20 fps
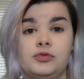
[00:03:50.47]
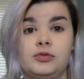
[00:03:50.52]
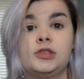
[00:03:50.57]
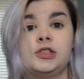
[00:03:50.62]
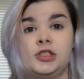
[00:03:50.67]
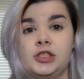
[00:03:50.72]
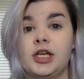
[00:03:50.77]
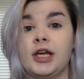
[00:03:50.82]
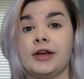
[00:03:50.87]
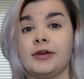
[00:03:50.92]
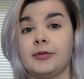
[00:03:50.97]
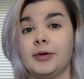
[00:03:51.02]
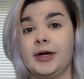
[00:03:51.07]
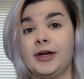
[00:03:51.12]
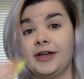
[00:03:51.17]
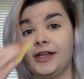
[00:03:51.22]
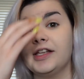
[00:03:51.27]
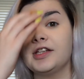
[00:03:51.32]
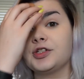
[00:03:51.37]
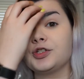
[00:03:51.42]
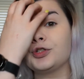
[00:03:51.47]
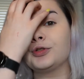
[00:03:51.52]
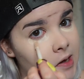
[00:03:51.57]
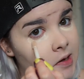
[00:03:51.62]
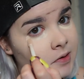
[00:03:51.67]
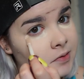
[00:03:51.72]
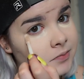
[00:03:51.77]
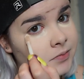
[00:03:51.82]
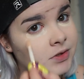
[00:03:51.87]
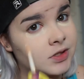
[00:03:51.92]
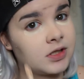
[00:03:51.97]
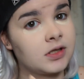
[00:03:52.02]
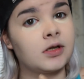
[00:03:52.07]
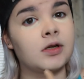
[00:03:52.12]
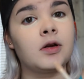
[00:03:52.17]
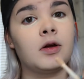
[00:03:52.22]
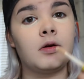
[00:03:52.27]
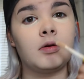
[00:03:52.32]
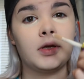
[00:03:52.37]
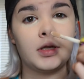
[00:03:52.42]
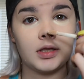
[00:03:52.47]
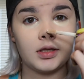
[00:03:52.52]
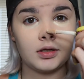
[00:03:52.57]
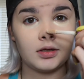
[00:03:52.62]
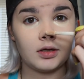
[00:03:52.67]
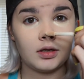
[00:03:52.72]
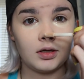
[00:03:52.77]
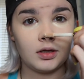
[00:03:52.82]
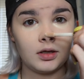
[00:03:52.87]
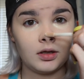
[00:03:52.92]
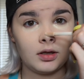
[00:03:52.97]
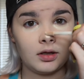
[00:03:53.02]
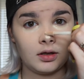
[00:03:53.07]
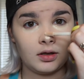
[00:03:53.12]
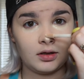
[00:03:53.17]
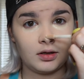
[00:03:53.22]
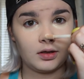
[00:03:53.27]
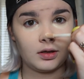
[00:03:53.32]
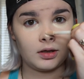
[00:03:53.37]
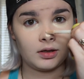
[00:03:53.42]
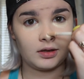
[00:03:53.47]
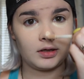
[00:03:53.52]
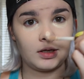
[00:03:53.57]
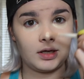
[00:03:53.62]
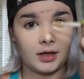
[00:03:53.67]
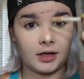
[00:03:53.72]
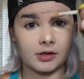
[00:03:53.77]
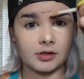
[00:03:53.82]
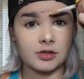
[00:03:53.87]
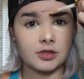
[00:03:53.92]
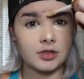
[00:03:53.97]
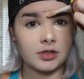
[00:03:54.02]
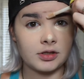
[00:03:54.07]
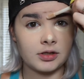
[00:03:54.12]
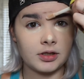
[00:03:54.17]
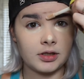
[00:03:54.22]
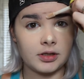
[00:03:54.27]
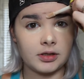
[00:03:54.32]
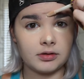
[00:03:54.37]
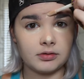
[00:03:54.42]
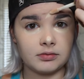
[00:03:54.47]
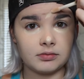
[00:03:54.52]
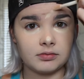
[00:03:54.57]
January-ish. And I'm just gonna go in and actually